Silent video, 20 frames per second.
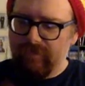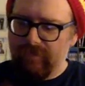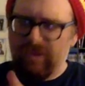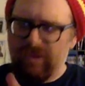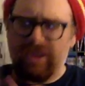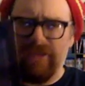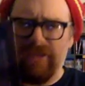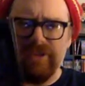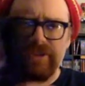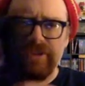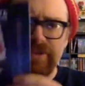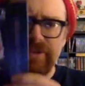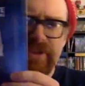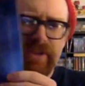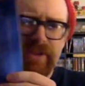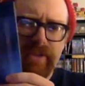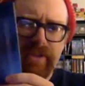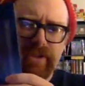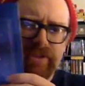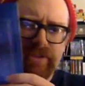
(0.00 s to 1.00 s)
Some
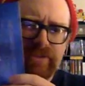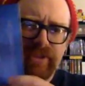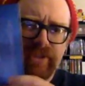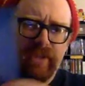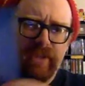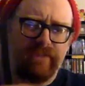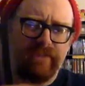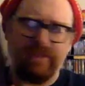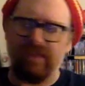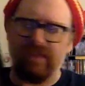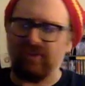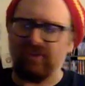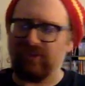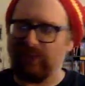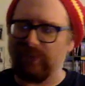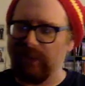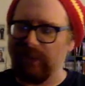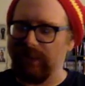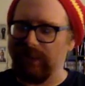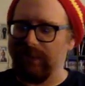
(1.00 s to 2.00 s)
secrets, some stuff.
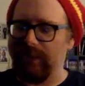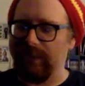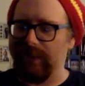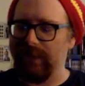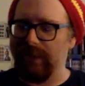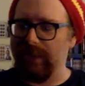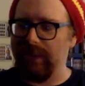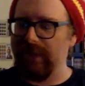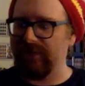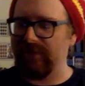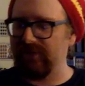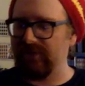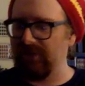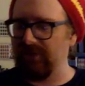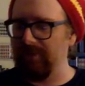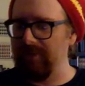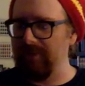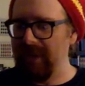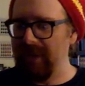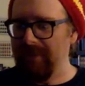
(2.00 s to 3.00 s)
It's a little
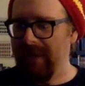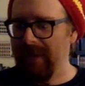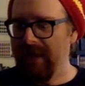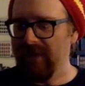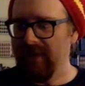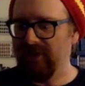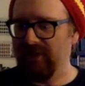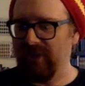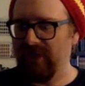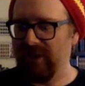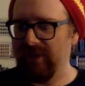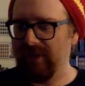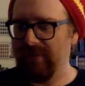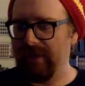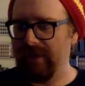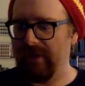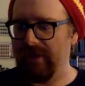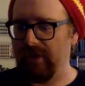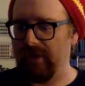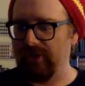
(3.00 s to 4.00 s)
mini magazine,
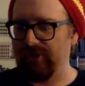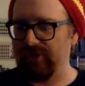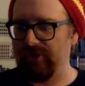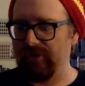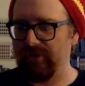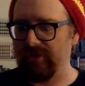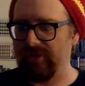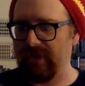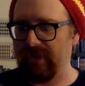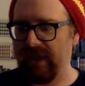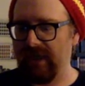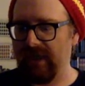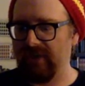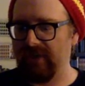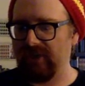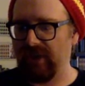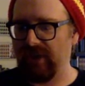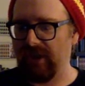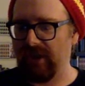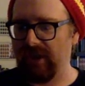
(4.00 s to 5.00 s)
but it also
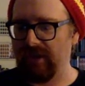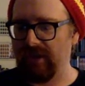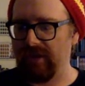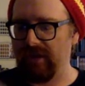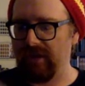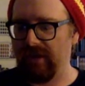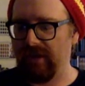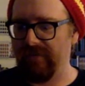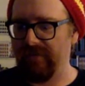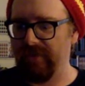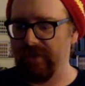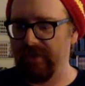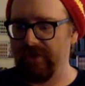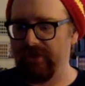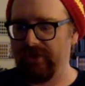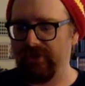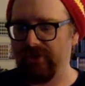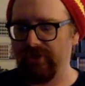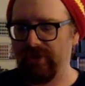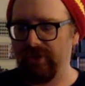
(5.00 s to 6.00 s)
takes and covers